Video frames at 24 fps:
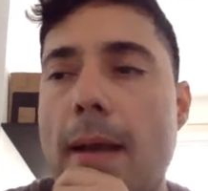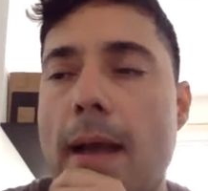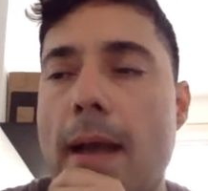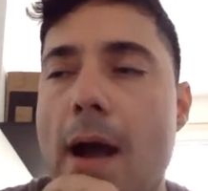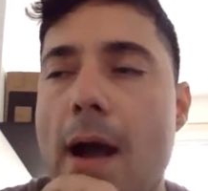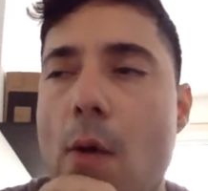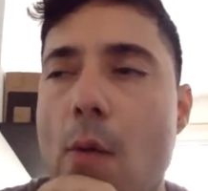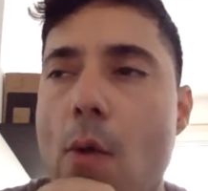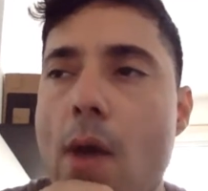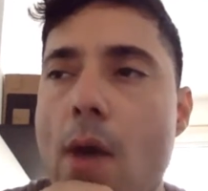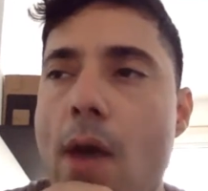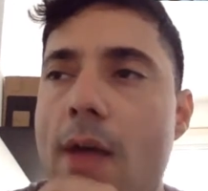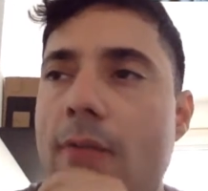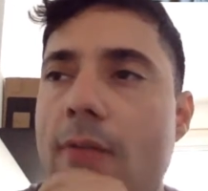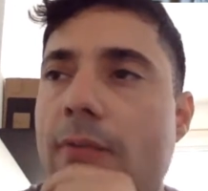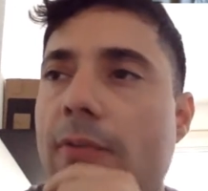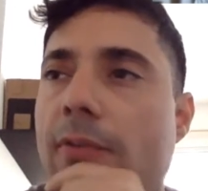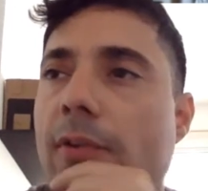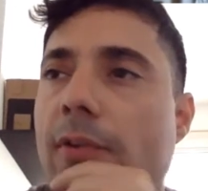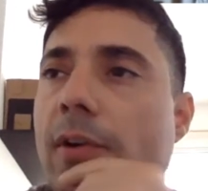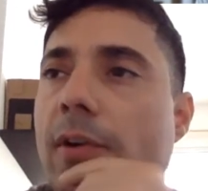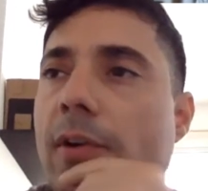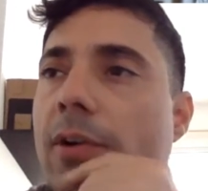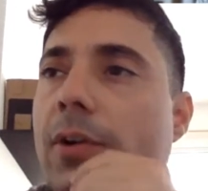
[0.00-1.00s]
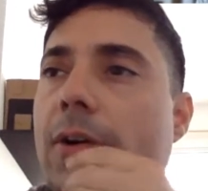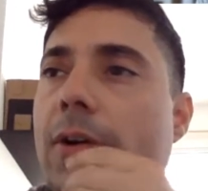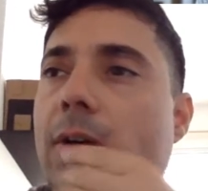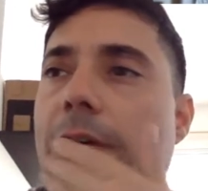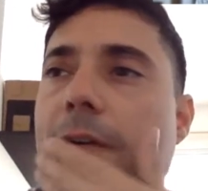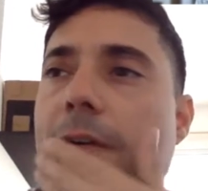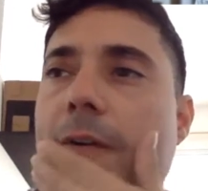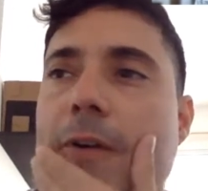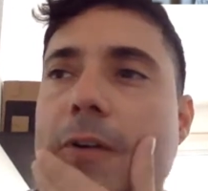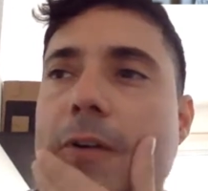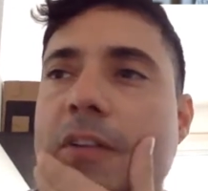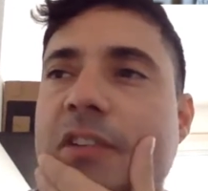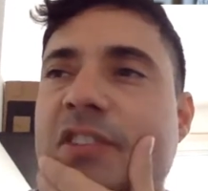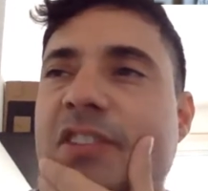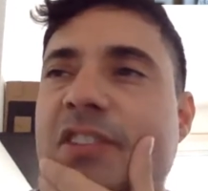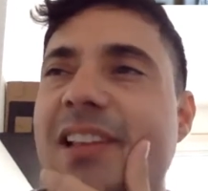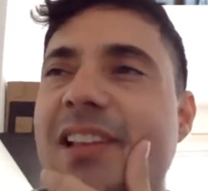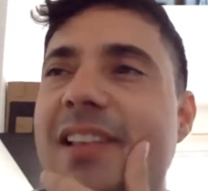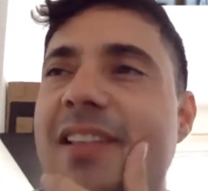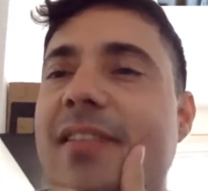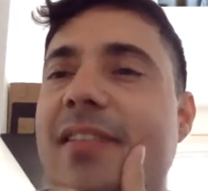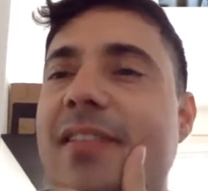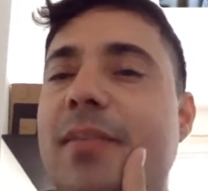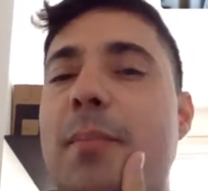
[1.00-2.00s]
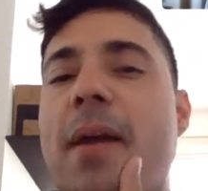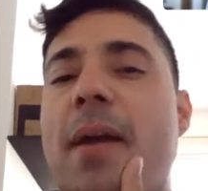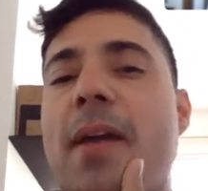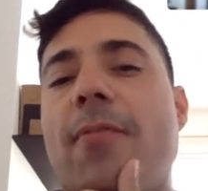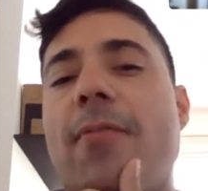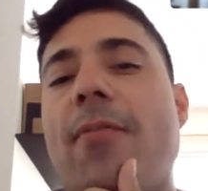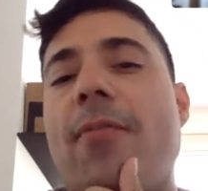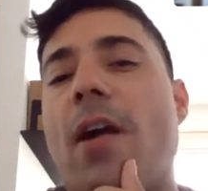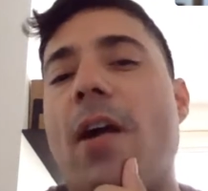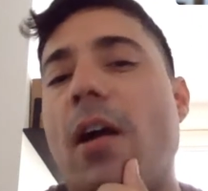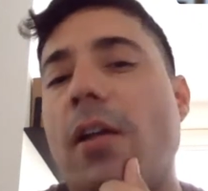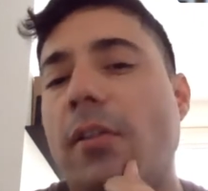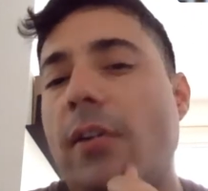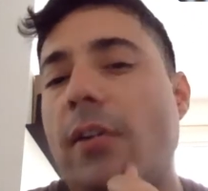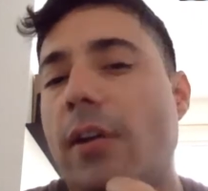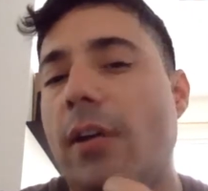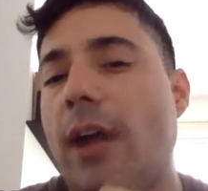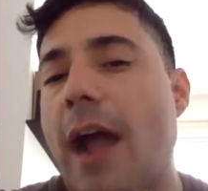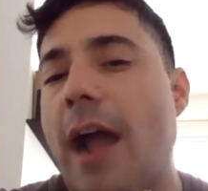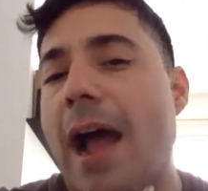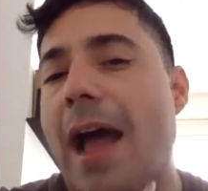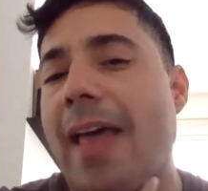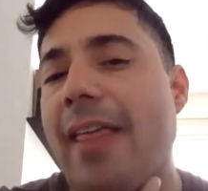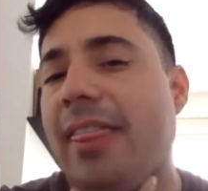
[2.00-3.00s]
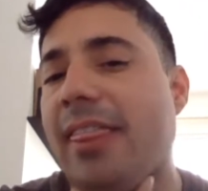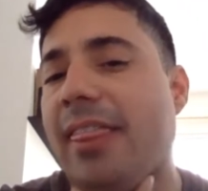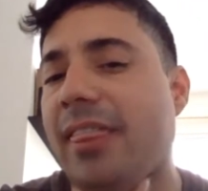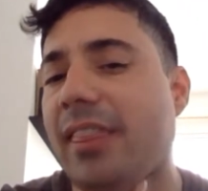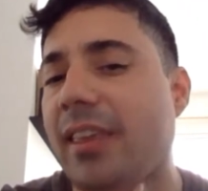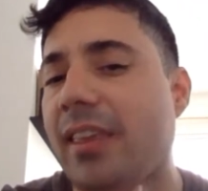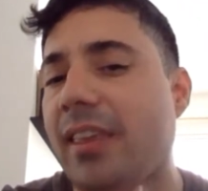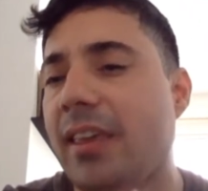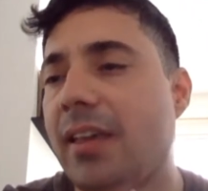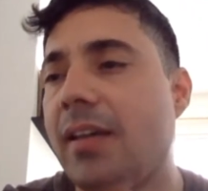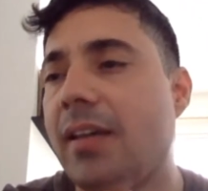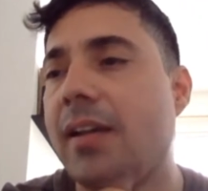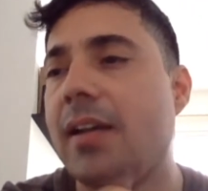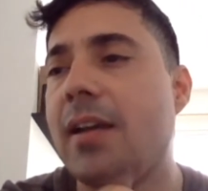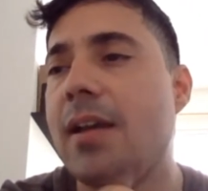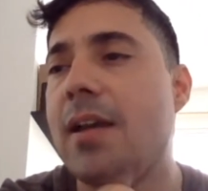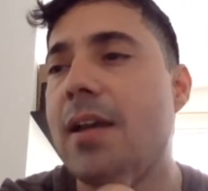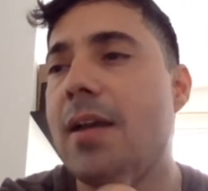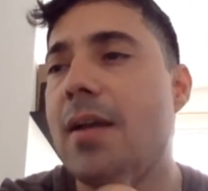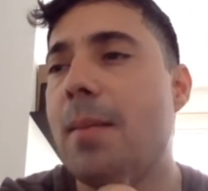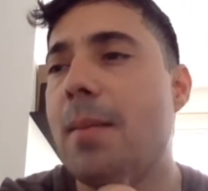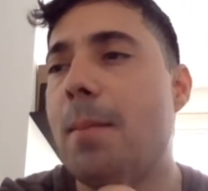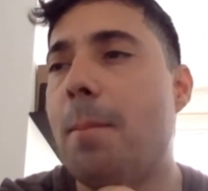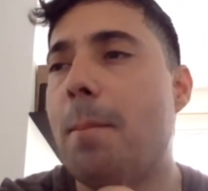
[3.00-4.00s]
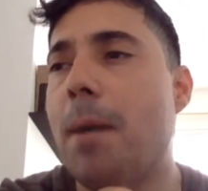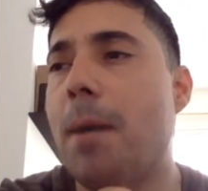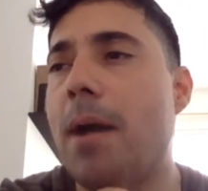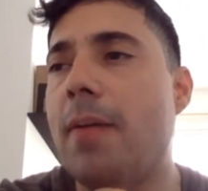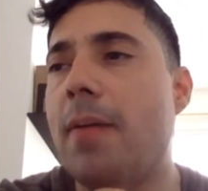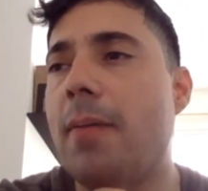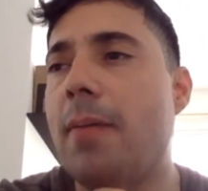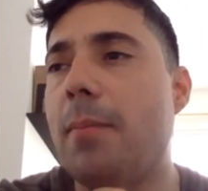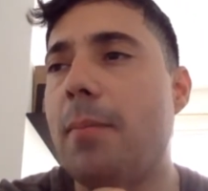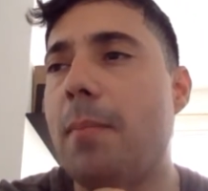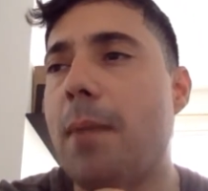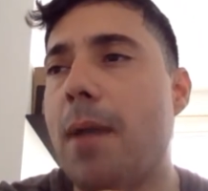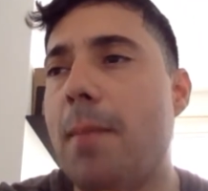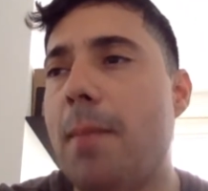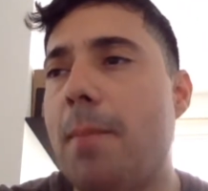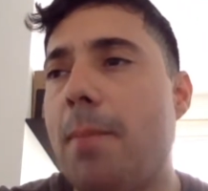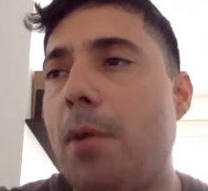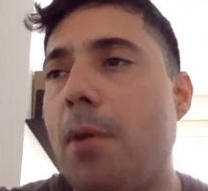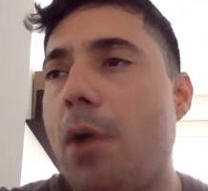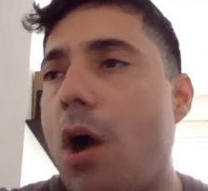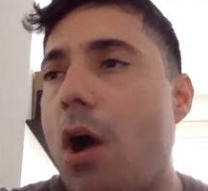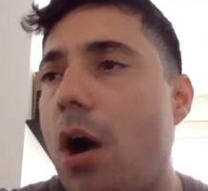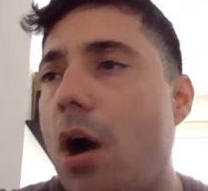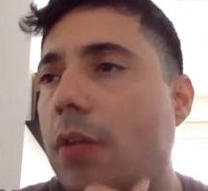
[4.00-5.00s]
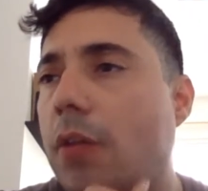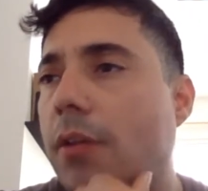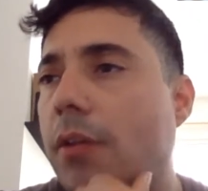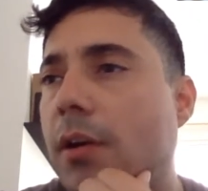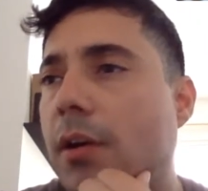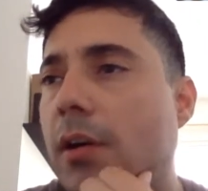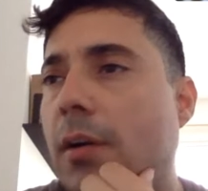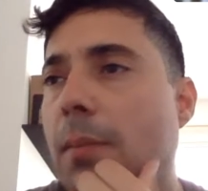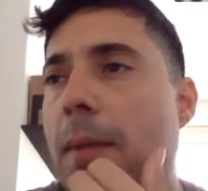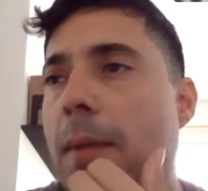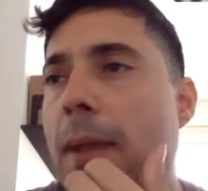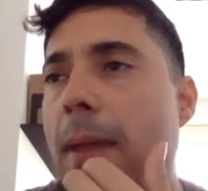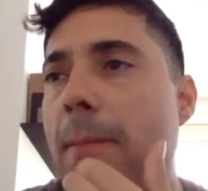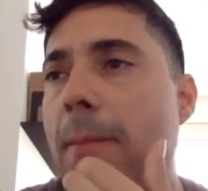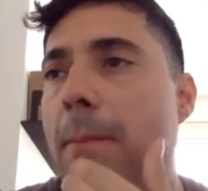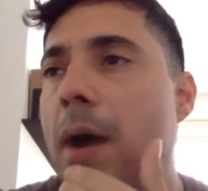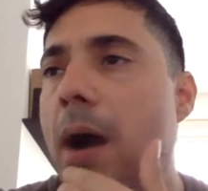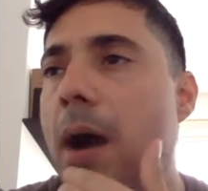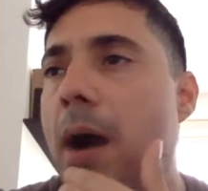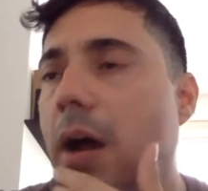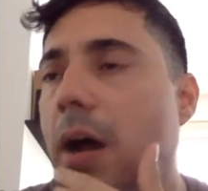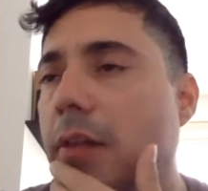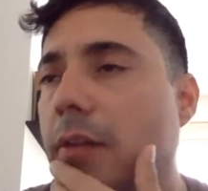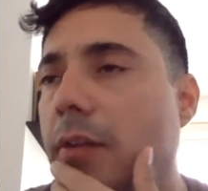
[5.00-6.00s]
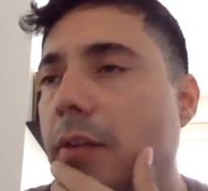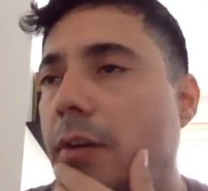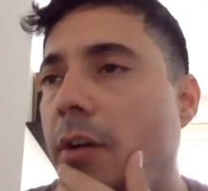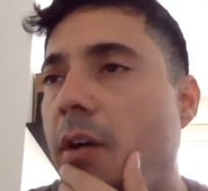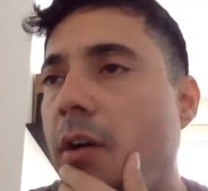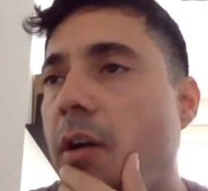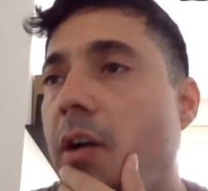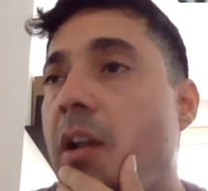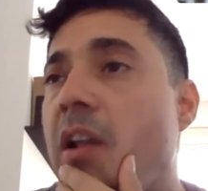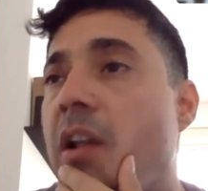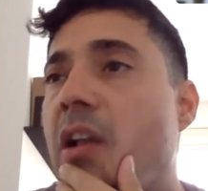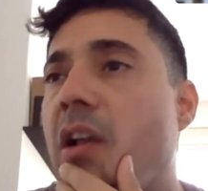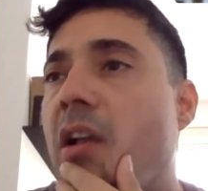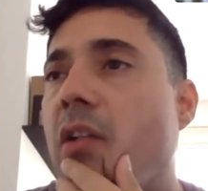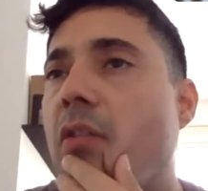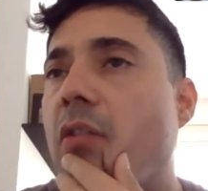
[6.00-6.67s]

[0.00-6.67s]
However, just my father, I think. My brother, my mother,